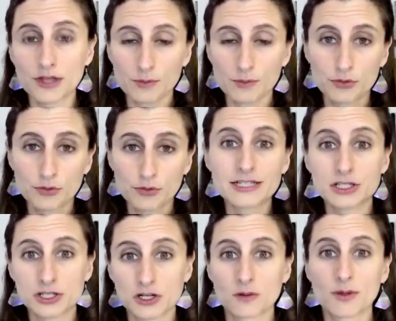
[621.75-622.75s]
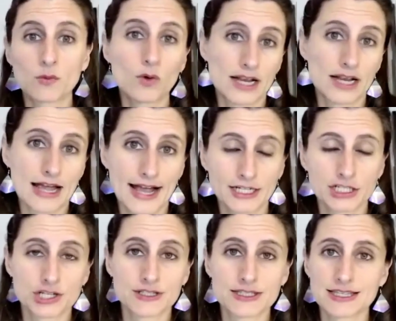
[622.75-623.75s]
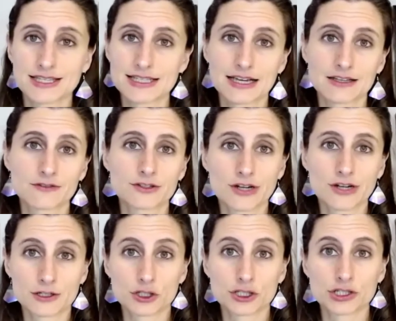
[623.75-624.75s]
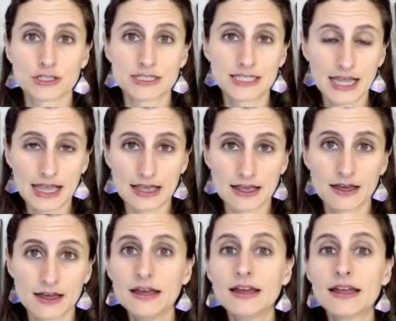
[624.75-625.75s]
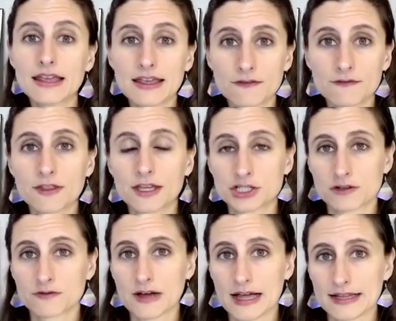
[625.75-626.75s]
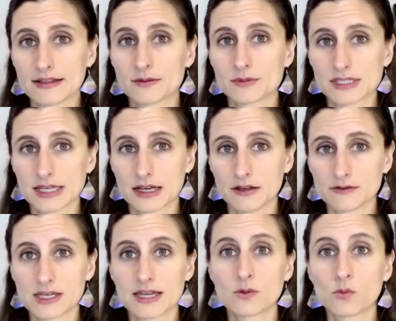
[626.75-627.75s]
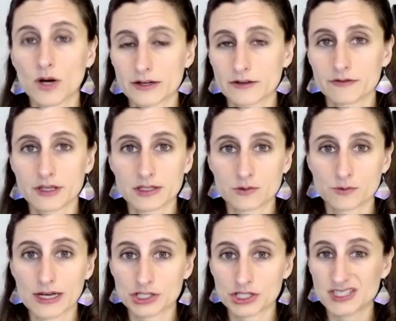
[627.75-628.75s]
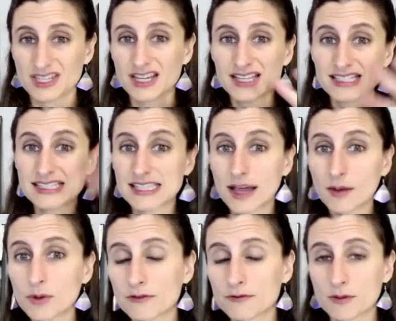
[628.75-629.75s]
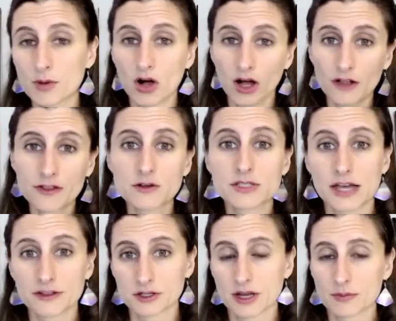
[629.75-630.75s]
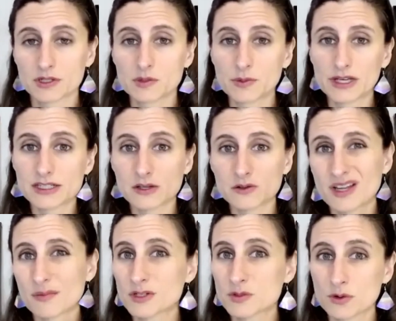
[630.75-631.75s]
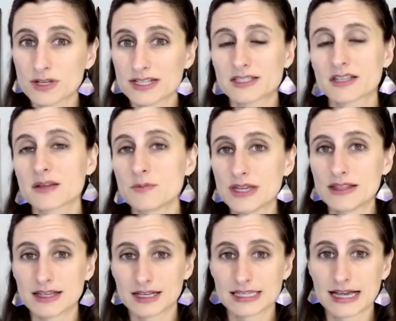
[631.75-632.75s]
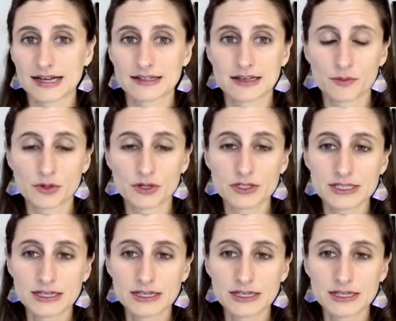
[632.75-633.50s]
predetermine what actions the executive director should take if they should find themselves in one of these ranges, separate from all those other numbers, because those numbers won't necessarily be the exact numbers.